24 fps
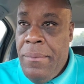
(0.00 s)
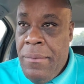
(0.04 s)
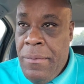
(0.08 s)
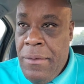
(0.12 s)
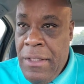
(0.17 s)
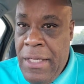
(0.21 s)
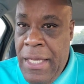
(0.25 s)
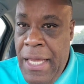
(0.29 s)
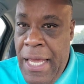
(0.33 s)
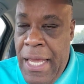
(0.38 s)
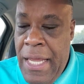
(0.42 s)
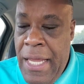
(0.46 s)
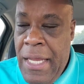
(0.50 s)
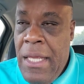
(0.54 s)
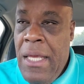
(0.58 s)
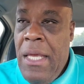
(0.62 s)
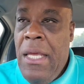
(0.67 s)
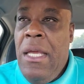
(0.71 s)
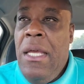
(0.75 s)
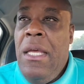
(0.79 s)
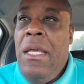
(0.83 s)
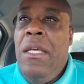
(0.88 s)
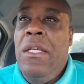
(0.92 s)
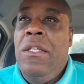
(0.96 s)
Okay.
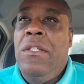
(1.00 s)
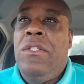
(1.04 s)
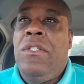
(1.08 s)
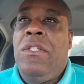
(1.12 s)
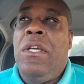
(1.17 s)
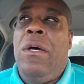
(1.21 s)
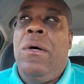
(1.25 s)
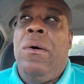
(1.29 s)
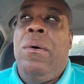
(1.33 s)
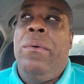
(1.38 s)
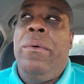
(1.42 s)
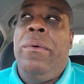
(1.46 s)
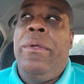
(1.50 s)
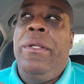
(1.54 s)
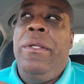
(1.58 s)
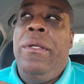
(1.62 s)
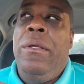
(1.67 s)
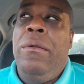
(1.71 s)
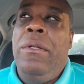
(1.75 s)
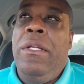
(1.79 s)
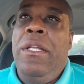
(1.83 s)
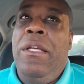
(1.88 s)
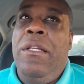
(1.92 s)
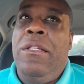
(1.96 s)
So
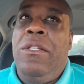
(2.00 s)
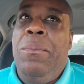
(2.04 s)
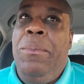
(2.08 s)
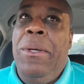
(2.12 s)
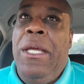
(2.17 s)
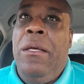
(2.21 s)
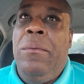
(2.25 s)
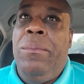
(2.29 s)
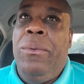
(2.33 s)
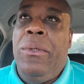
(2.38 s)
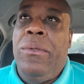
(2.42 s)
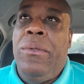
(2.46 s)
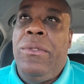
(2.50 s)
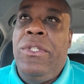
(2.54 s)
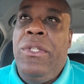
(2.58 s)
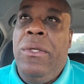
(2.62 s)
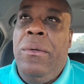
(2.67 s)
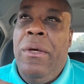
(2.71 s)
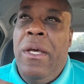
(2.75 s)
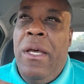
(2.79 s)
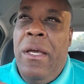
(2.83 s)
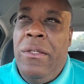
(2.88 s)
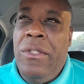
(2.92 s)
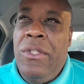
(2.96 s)
you need to be able
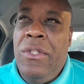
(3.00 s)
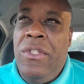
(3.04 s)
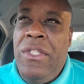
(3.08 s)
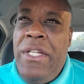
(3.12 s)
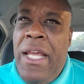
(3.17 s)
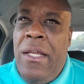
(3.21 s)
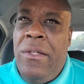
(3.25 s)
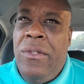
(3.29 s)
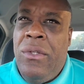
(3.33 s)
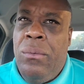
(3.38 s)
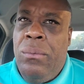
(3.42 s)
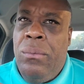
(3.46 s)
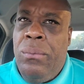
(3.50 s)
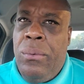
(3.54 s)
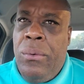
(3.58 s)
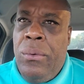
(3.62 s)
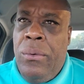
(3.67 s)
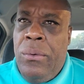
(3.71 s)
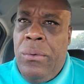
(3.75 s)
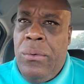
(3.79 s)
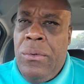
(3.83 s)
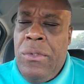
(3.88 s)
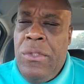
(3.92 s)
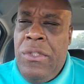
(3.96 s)
to understand the
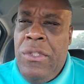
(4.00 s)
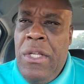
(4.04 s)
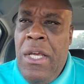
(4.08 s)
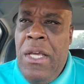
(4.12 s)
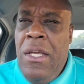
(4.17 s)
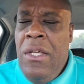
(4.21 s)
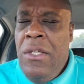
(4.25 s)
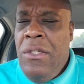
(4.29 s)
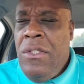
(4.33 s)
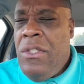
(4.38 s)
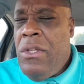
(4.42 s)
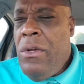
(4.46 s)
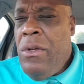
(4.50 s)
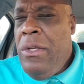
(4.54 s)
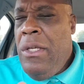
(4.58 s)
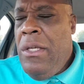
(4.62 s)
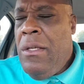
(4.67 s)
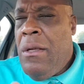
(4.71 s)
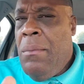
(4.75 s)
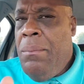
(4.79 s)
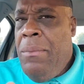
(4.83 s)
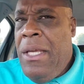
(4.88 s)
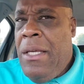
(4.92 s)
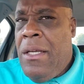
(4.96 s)
rules so you
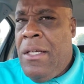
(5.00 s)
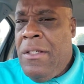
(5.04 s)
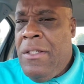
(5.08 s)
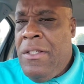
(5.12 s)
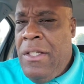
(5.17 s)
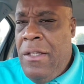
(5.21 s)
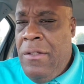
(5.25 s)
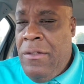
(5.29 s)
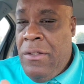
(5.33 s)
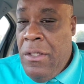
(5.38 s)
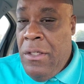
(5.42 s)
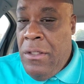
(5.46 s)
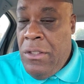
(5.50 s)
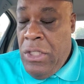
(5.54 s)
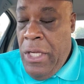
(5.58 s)
can be consistent.